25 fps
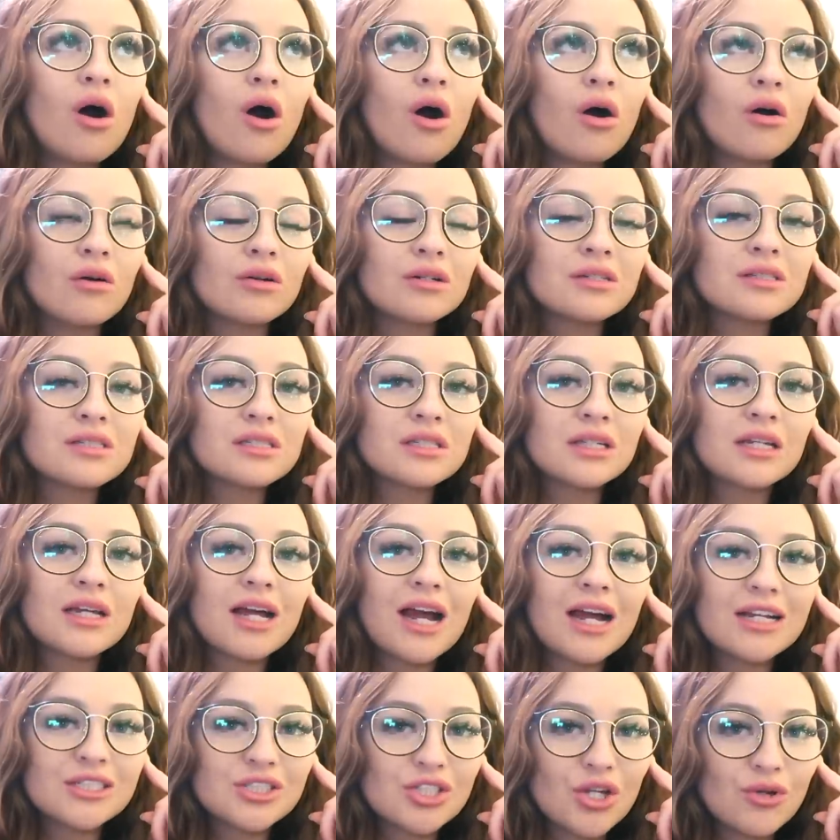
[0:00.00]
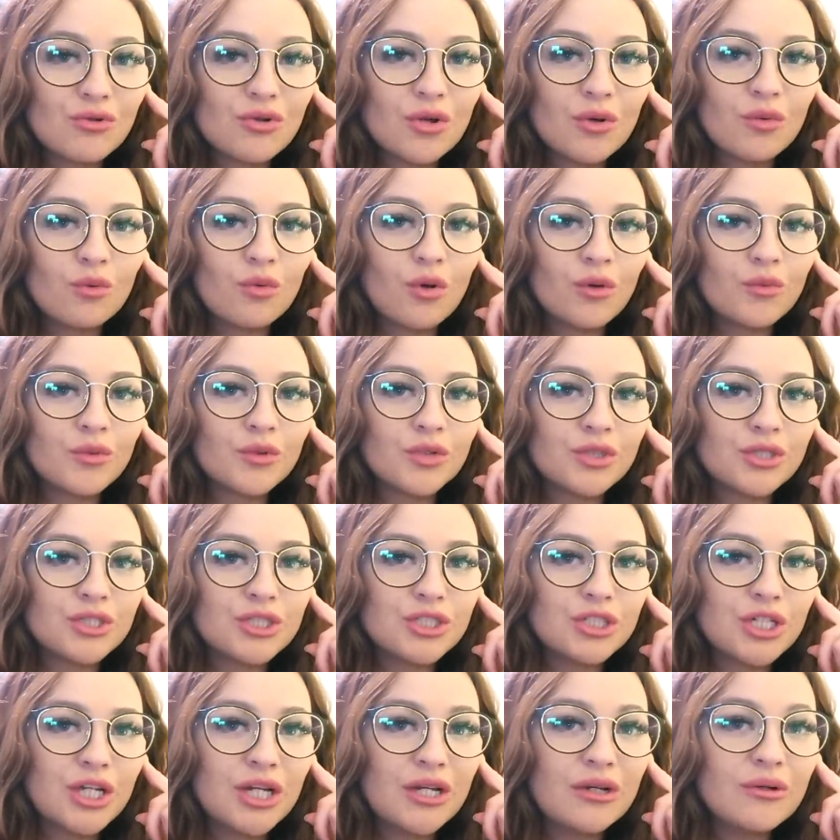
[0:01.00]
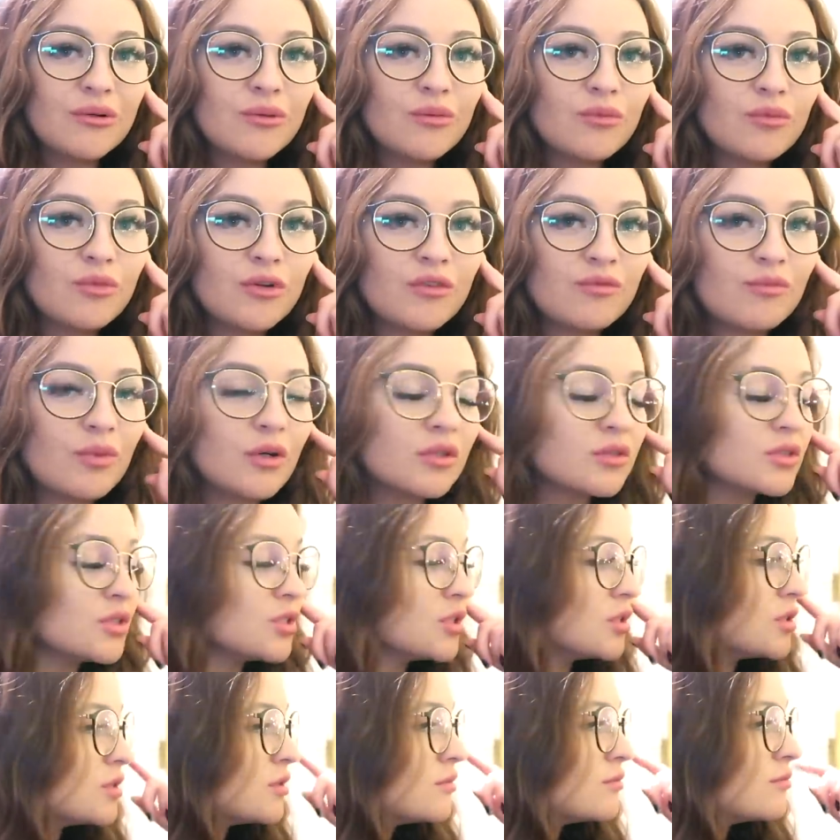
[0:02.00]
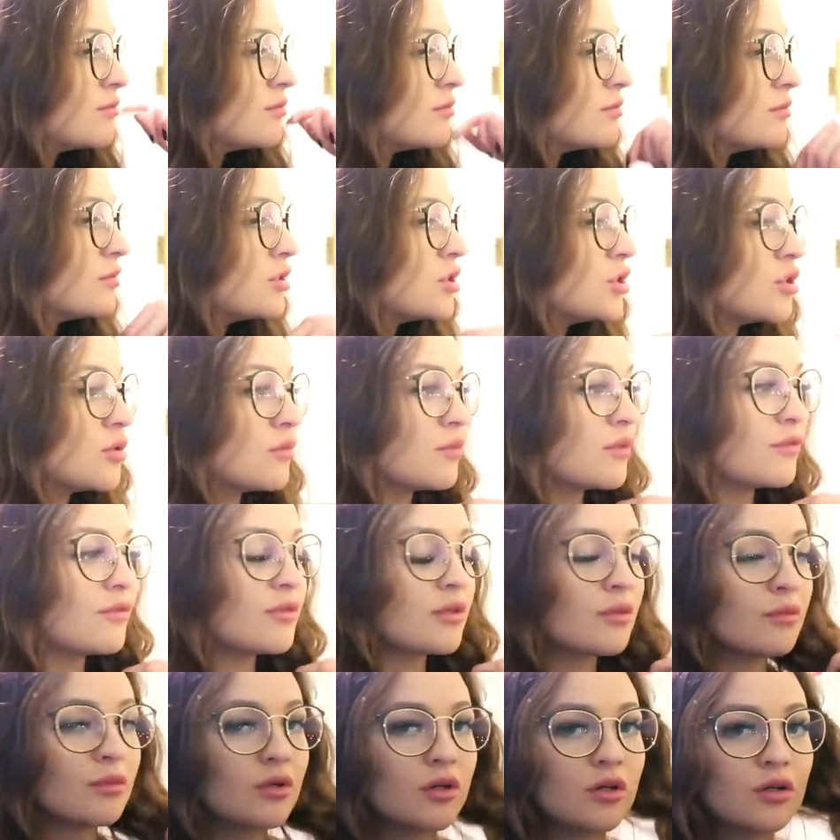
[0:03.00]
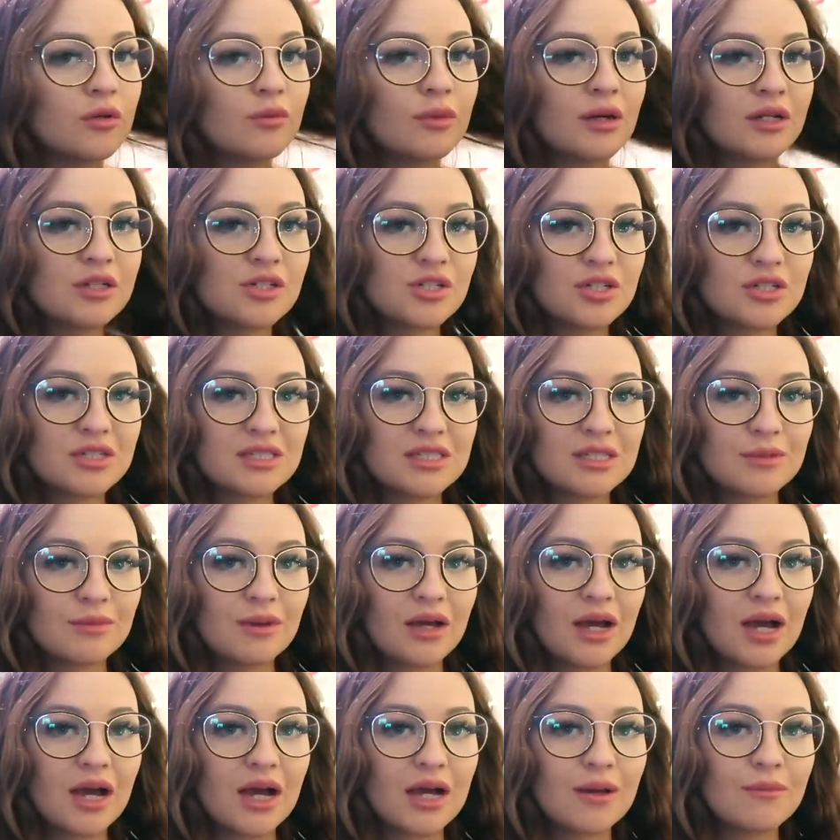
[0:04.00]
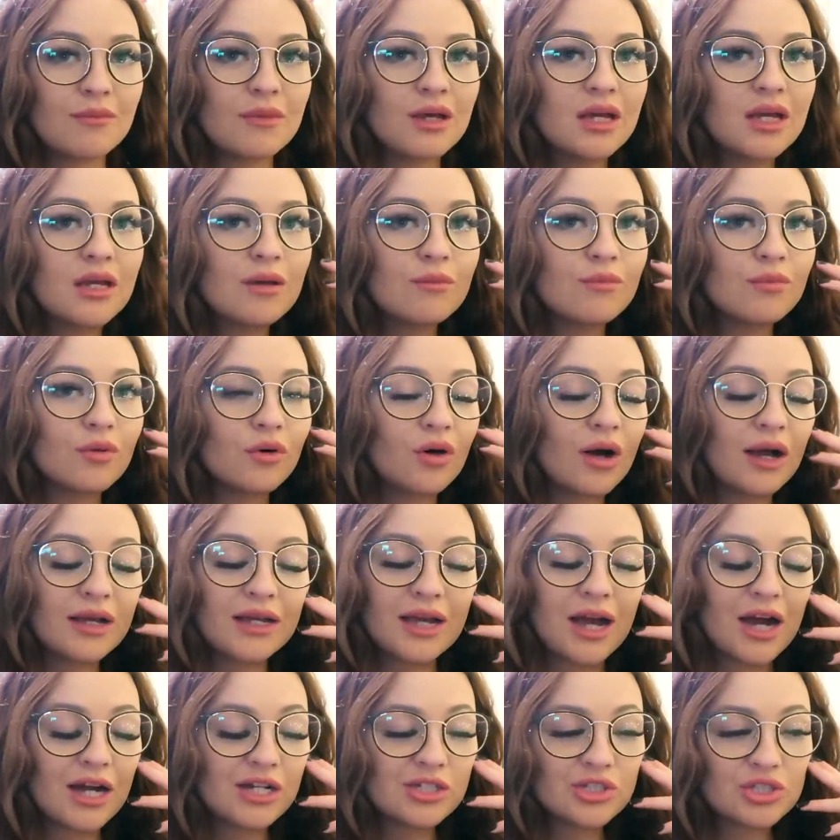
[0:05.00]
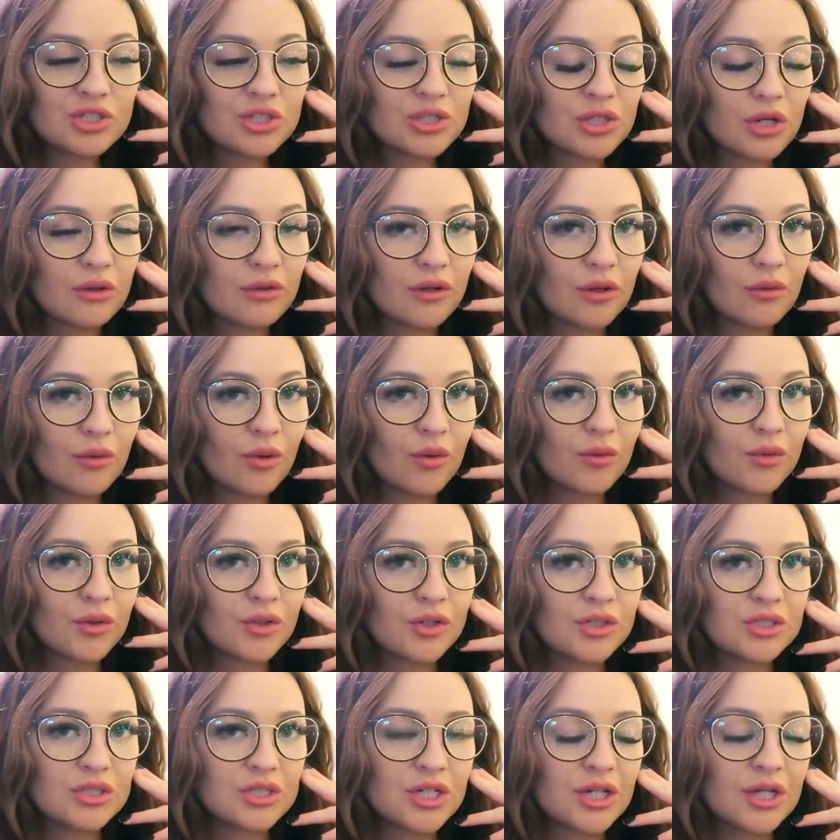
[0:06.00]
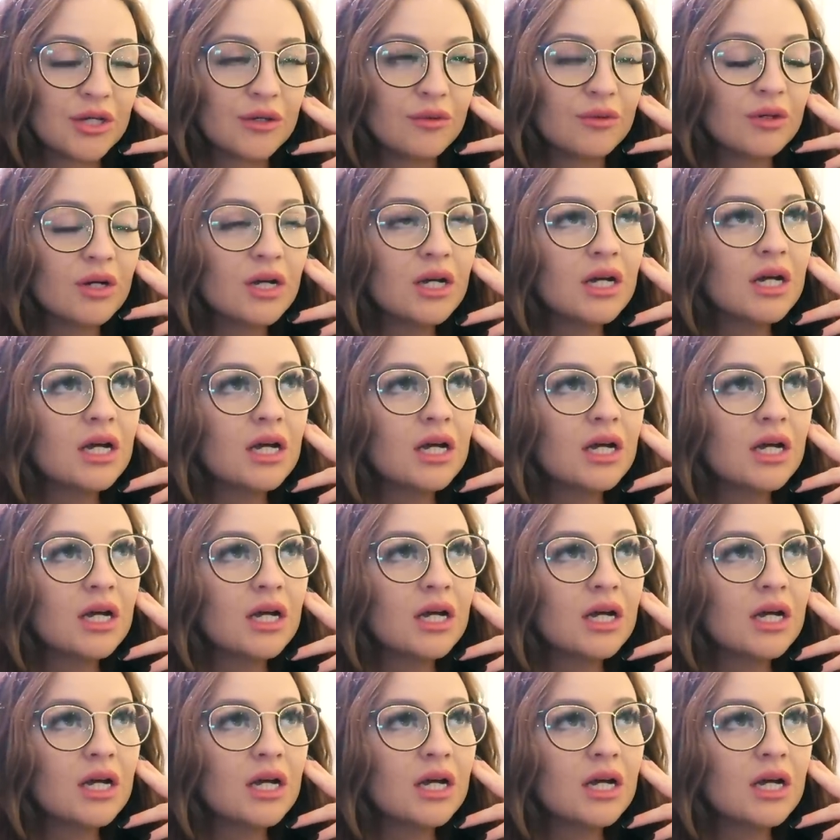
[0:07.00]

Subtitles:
honestly I don't know what we're gonna do. We've boxed some of them up, as you can see behind me, but yeah, I just don't know what we're gonna do.